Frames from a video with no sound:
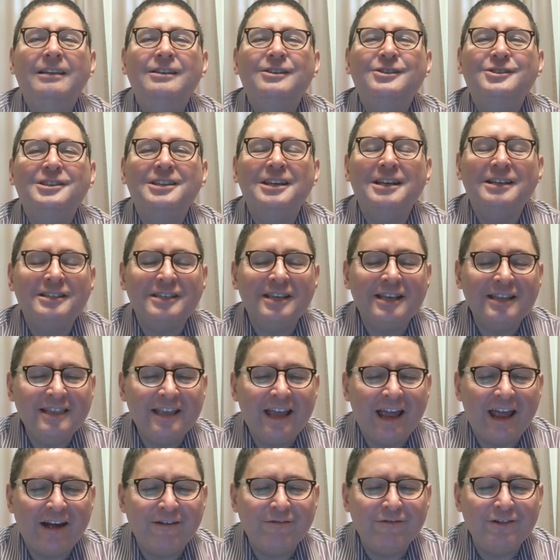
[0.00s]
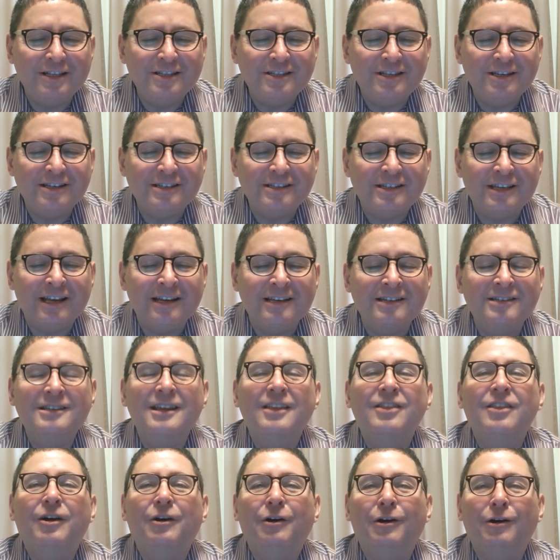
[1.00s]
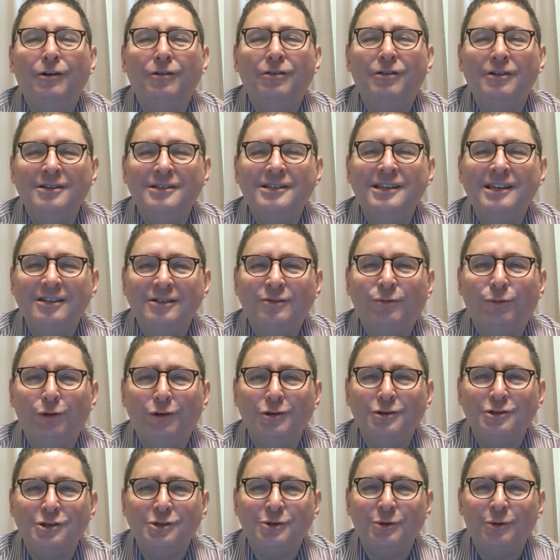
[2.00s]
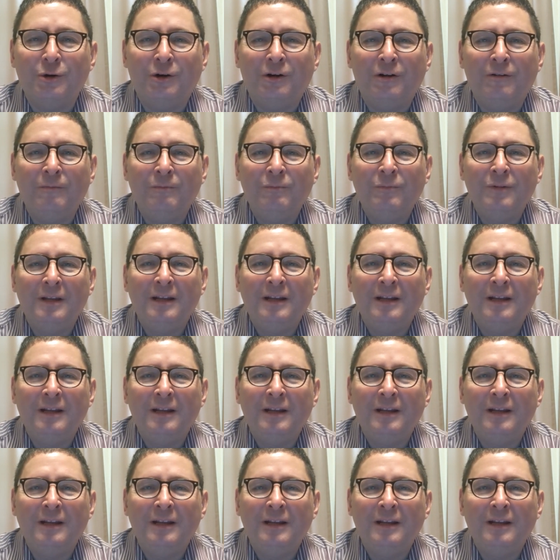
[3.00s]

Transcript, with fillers: sits in the heavens, it says, and the earth is His footstool.